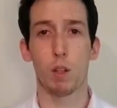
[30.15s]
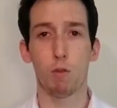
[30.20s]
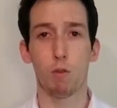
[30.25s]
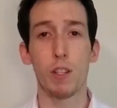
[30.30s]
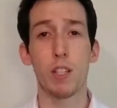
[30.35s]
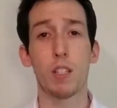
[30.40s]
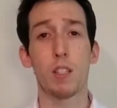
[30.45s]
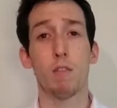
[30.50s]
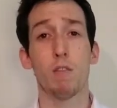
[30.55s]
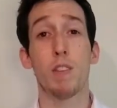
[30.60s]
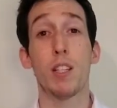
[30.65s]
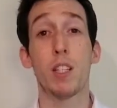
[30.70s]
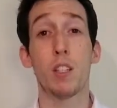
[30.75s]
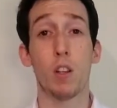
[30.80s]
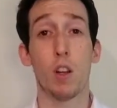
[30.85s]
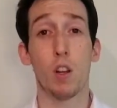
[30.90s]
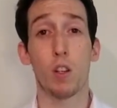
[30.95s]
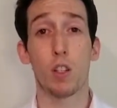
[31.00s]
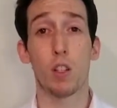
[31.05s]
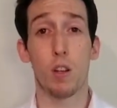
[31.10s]
Recent
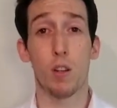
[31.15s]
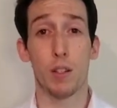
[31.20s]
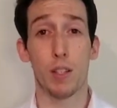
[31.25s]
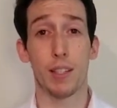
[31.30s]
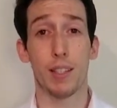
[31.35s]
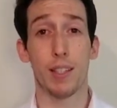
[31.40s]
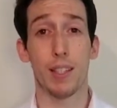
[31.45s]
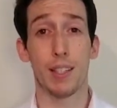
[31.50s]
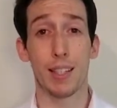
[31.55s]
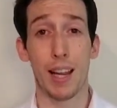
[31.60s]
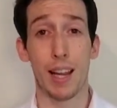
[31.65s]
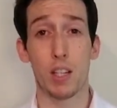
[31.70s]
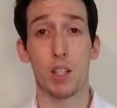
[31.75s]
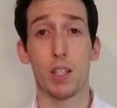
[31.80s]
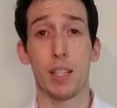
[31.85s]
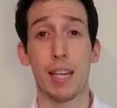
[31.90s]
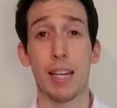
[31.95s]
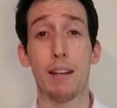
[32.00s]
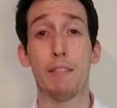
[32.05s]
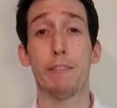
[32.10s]
research shows us that it's
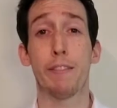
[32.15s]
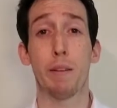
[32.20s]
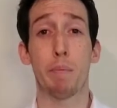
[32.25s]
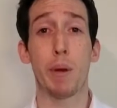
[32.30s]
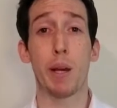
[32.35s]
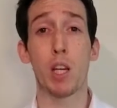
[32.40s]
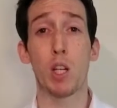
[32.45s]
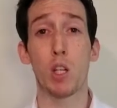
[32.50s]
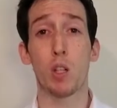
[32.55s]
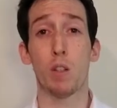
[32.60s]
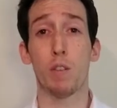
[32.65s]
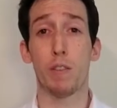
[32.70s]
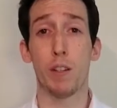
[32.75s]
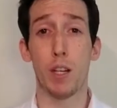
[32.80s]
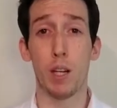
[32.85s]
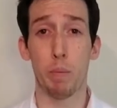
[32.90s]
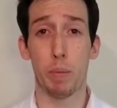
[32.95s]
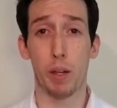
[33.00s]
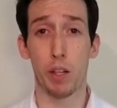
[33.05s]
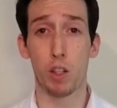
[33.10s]
actually inflammation of
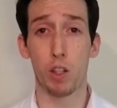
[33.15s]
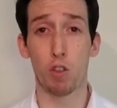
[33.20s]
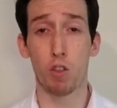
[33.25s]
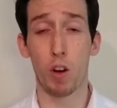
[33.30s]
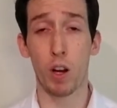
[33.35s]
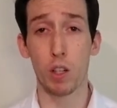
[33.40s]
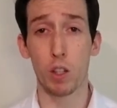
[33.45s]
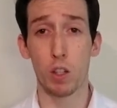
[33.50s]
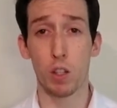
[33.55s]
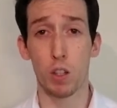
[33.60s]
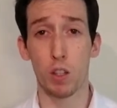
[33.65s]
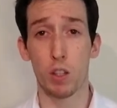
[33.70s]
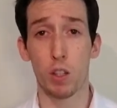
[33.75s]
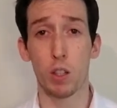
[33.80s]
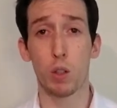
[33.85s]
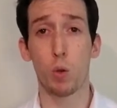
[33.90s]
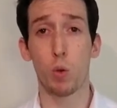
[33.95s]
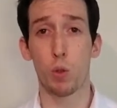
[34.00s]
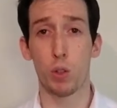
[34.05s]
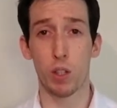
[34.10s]
nearby structures
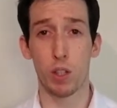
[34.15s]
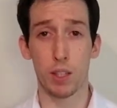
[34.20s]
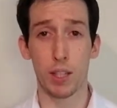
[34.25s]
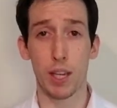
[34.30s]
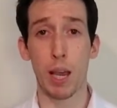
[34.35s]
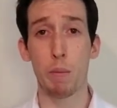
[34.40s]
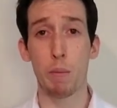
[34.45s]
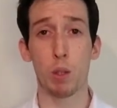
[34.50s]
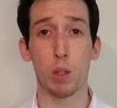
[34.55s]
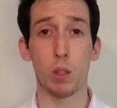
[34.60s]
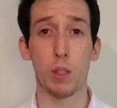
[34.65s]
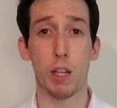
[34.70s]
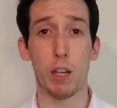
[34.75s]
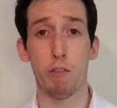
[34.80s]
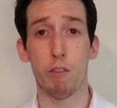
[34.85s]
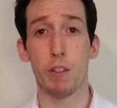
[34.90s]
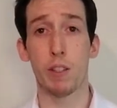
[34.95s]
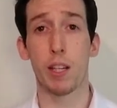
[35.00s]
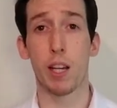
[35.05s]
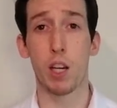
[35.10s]
that causes chemical
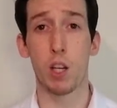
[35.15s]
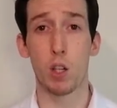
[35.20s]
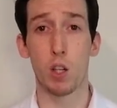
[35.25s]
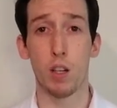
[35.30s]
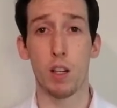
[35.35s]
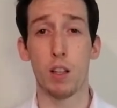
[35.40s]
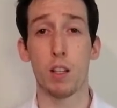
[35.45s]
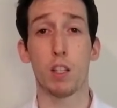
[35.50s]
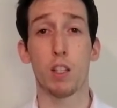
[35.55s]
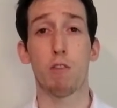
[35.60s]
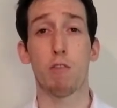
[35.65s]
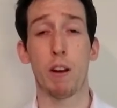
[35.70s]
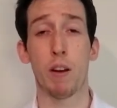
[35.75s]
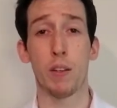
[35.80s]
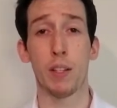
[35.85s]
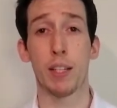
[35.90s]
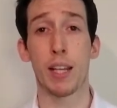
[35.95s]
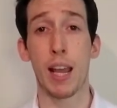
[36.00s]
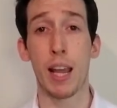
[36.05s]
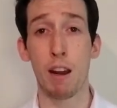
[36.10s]
irritation in the
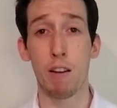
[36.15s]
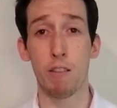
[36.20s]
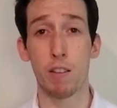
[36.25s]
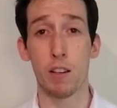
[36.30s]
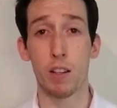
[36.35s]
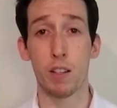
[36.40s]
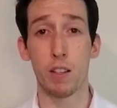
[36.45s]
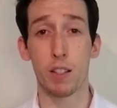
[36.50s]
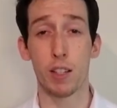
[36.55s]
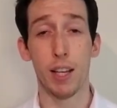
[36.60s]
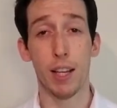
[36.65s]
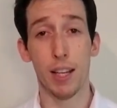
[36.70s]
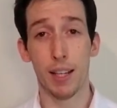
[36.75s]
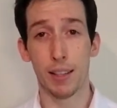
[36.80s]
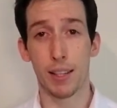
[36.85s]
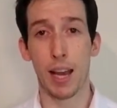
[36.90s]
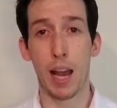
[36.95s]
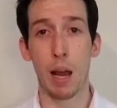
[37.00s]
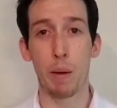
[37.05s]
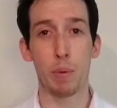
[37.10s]
surrounding areas
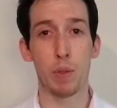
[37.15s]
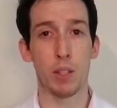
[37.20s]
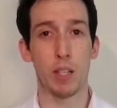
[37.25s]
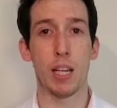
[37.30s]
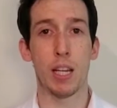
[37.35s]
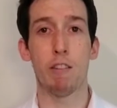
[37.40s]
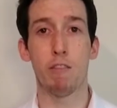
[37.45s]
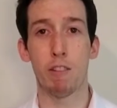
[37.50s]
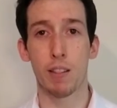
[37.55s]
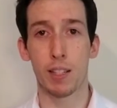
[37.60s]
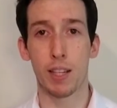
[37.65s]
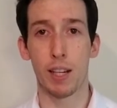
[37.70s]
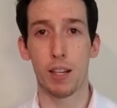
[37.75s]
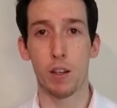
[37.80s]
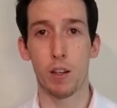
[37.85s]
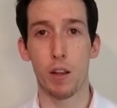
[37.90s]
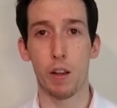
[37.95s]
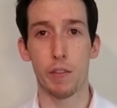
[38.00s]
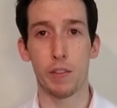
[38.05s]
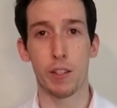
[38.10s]
that happen to irritate
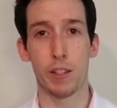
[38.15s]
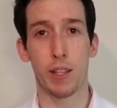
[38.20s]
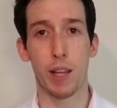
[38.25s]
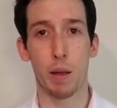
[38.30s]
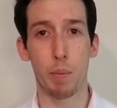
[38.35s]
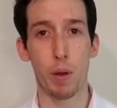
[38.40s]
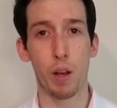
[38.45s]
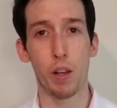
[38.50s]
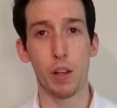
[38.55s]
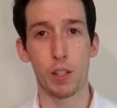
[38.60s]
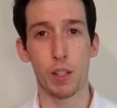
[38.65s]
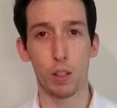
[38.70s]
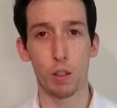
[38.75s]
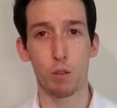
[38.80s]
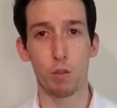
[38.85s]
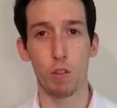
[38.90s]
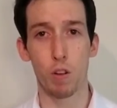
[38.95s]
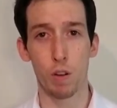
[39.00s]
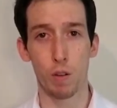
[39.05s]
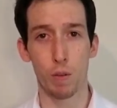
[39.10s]
nerves as they're passing
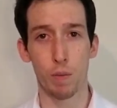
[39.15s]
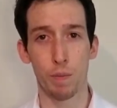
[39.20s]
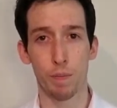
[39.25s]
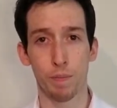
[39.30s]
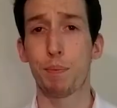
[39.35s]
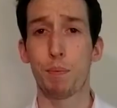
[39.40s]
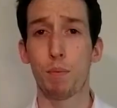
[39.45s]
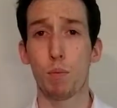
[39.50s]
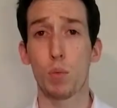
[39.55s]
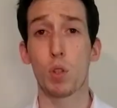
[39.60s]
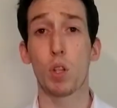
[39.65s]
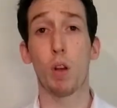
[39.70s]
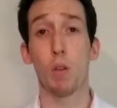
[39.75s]
through. So